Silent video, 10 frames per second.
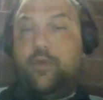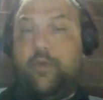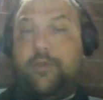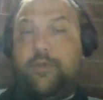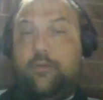
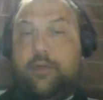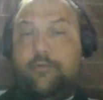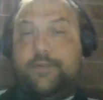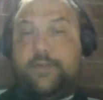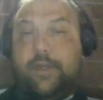with human
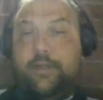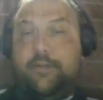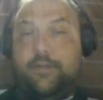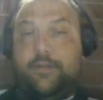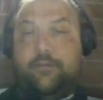
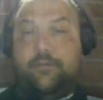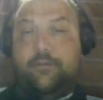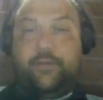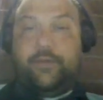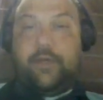oversight to
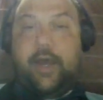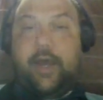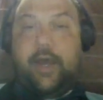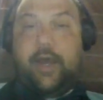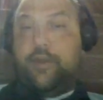build a
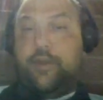hybrid